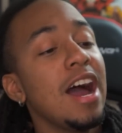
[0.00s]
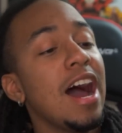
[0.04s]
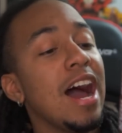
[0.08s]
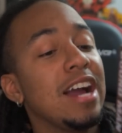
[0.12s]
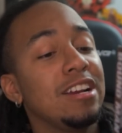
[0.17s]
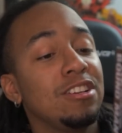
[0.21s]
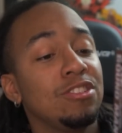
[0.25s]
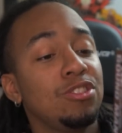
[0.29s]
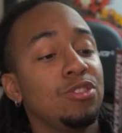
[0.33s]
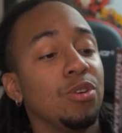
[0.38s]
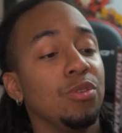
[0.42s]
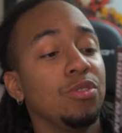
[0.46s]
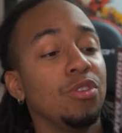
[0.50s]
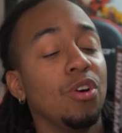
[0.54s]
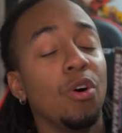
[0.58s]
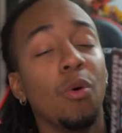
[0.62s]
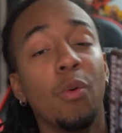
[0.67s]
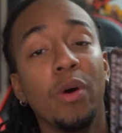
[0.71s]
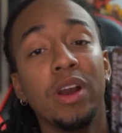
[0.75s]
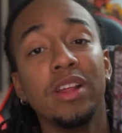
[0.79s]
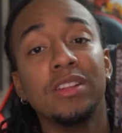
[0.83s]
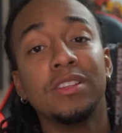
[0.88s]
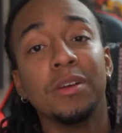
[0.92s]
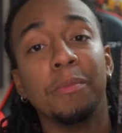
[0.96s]
I just don't know
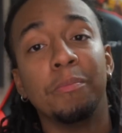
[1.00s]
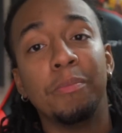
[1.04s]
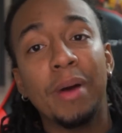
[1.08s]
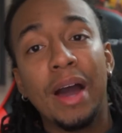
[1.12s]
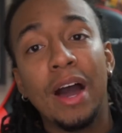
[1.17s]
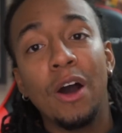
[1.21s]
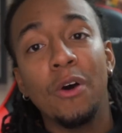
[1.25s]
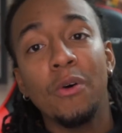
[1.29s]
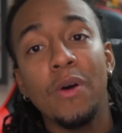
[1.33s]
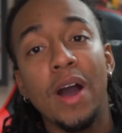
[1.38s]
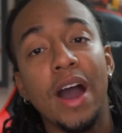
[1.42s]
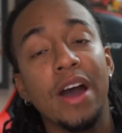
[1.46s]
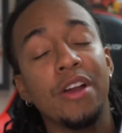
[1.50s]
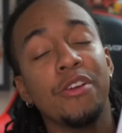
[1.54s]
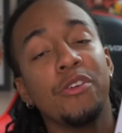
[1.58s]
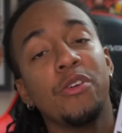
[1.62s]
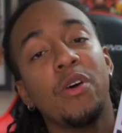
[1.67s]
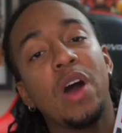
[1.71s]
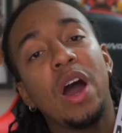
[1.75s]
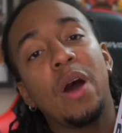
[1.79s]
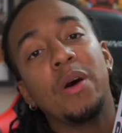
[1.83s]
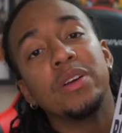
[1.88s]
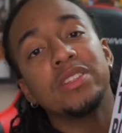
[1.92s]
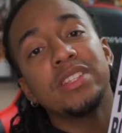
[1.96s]
what it's about. I don't
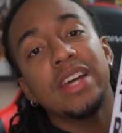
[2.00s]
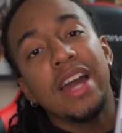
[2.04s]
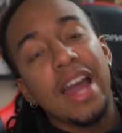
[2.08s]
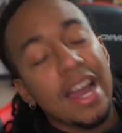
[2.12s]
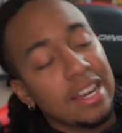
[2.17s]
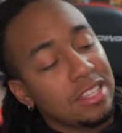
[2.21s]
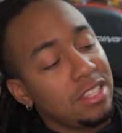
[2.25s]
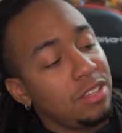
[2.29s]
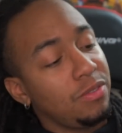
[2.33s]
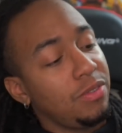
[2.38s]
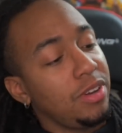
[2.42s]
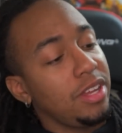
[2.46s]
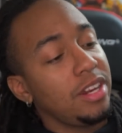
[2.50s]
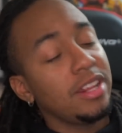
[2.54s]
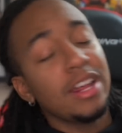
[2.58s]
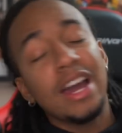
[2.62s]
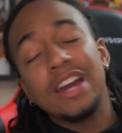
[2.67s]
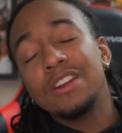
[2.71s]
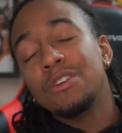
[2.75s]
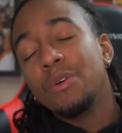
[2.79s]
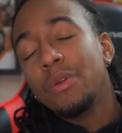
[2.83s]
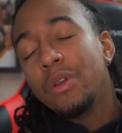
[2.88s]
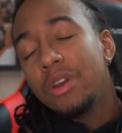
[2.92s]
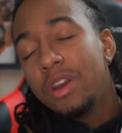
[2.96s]
know how it's activated.
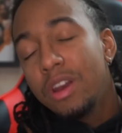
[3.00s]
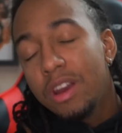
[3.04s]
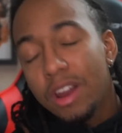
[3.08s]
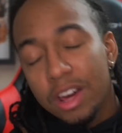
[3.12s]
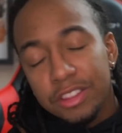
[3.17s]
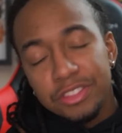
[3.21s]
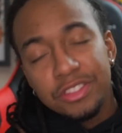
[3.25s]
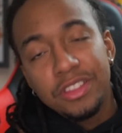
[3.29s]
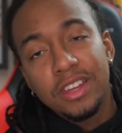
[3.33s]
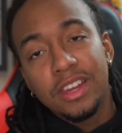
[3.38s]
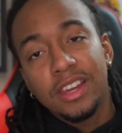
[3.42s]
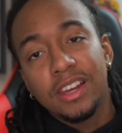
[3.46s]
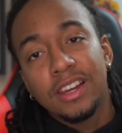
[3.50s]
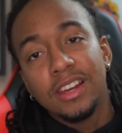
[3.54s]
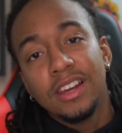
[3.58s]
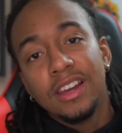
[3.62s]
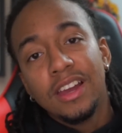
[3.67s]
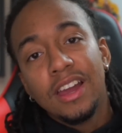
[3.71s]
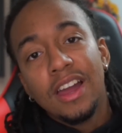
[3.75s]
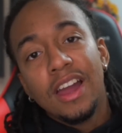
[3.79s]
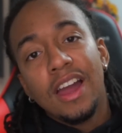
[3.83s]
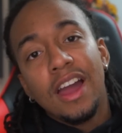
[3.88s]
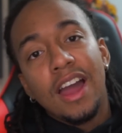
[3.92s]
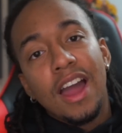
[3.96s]
I know nothing
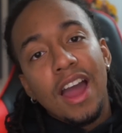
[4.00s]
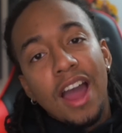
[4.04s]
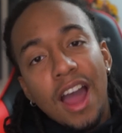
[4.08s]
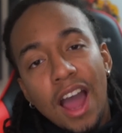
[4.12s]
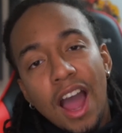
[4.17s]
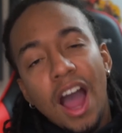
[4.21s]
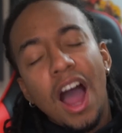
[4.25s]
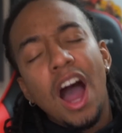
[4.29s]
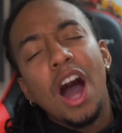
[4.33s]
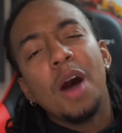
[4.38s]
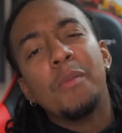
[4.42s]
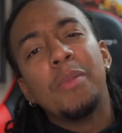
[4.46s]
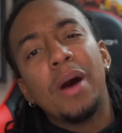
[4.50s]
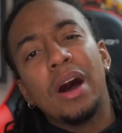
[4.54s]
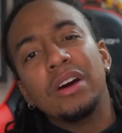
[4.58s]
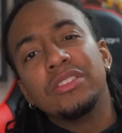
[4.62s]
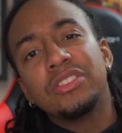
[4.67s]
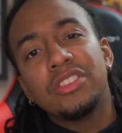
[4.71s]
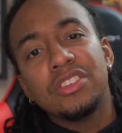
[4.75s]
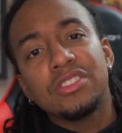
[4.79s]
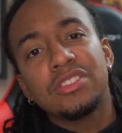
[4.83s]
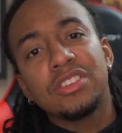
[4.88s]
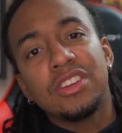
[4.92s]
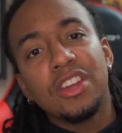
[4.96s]

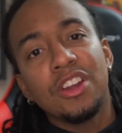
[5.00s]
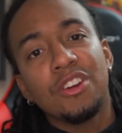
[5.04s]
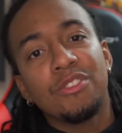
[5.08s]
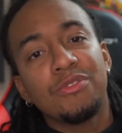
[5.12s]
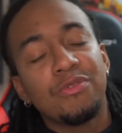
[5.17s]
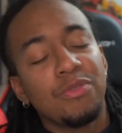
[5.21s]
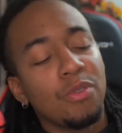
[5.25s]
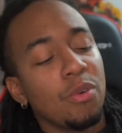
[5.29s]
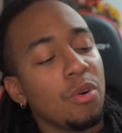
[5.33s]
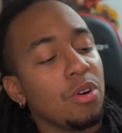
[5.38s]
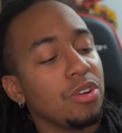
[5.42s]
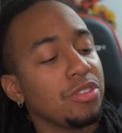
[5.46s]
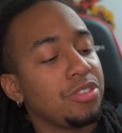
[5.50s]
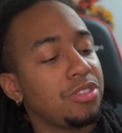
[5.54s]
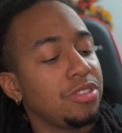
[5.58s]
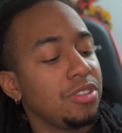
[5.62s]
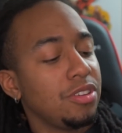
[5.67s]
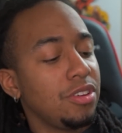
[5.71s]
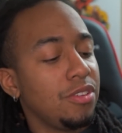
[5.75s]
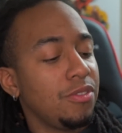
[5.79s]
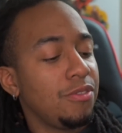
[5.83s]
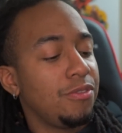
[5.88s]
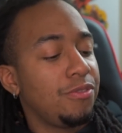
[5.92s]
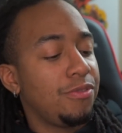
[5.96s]
about this Gear 4th
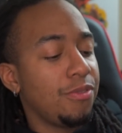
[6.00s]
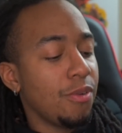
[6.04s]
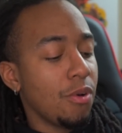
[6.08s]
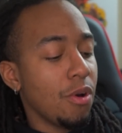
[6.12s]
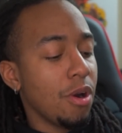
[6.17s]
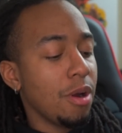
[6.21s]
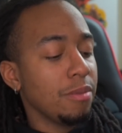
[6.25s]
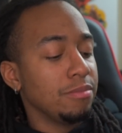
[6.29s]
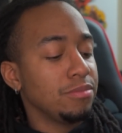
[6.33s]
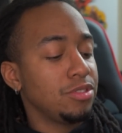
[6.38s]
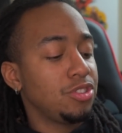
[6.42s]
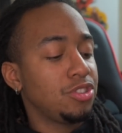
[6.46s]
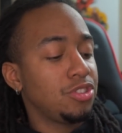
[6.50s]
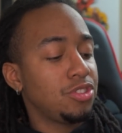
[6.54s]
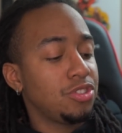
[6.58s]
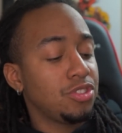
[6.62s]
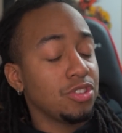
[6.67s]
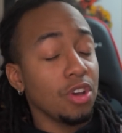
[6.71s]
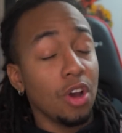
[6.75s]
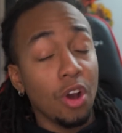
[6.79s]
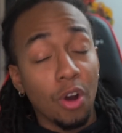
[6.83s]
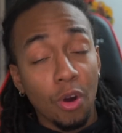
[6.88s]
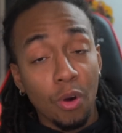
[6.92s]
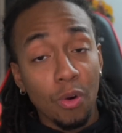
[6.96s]
form.
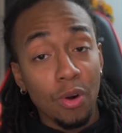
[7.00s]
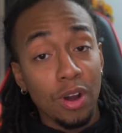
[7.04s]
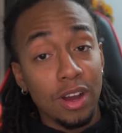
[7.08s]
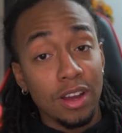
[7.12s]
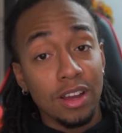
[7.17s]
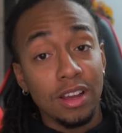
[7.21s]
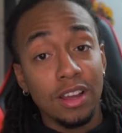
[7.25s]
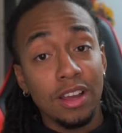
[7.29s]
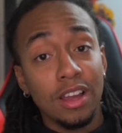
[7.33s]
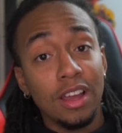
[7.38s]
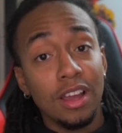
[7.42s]
So